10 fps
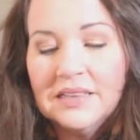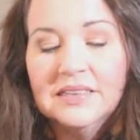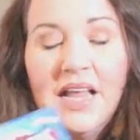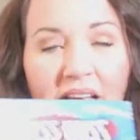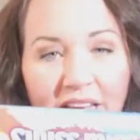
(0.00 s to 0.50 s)

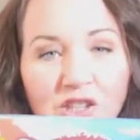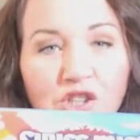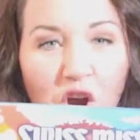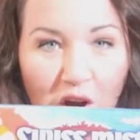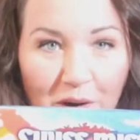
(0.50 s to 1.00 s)
Lucky
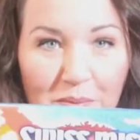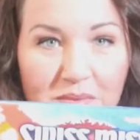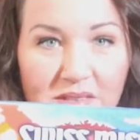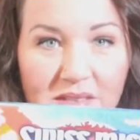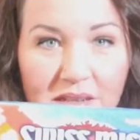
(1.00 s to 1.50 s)

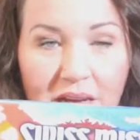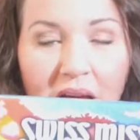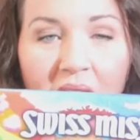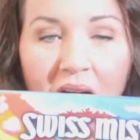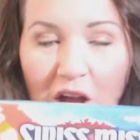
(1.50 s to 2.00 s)
Charms
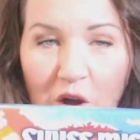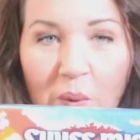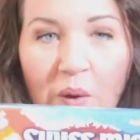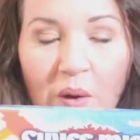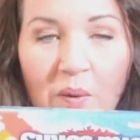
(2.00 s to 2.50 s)
hot
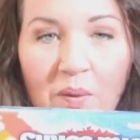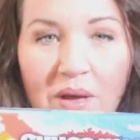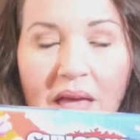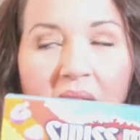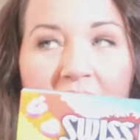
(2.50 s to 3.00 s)
cocoa,
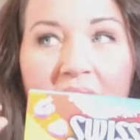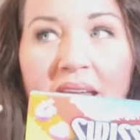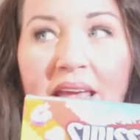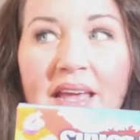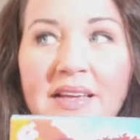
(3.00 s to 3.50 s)
and
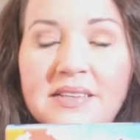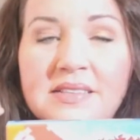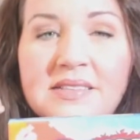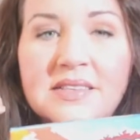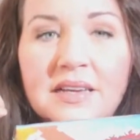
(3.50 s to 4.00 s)
it
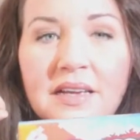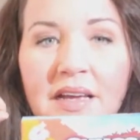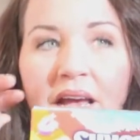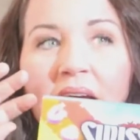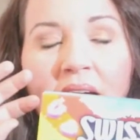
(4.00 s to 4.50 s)
is
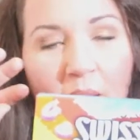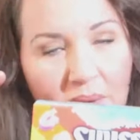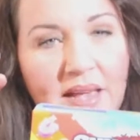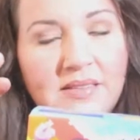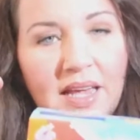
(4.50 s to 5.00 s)

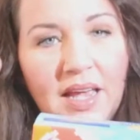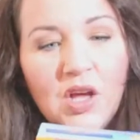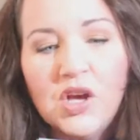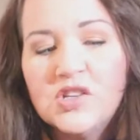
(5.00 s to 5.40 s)
amazing.